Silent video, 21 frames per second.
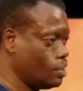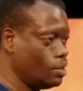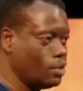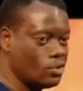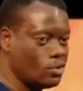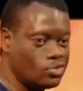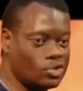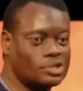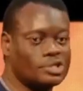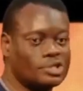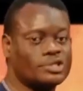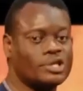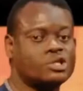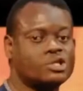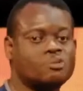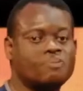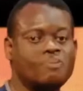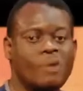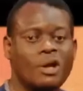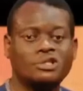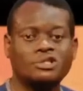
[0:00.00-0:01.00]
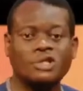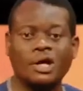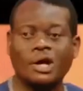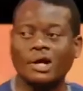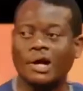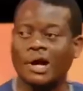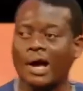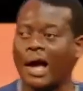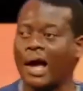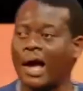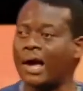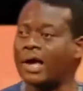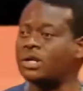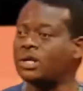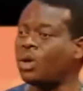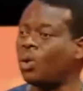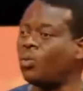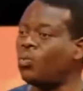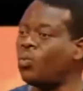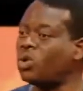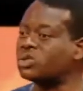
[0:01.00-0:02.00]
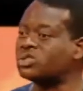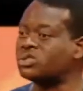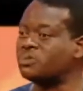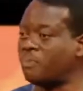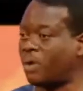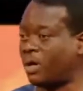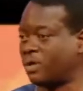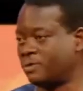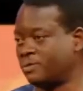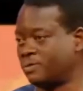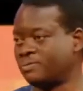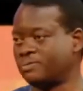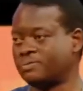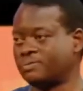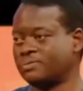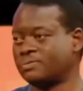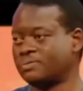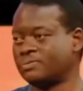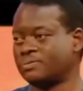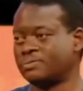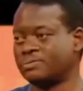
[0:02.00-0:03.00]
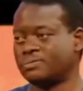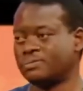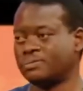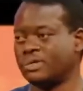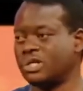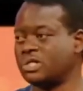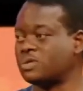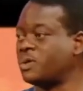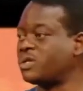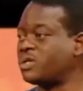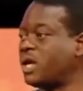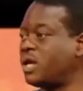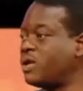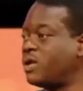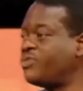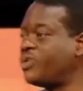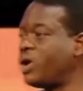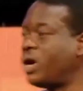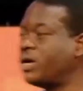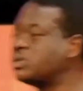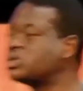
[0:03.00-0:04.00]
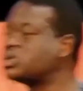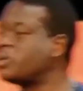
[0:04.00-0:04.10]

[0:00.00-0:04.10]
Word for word: This is a special kind of watchman, especially if you are into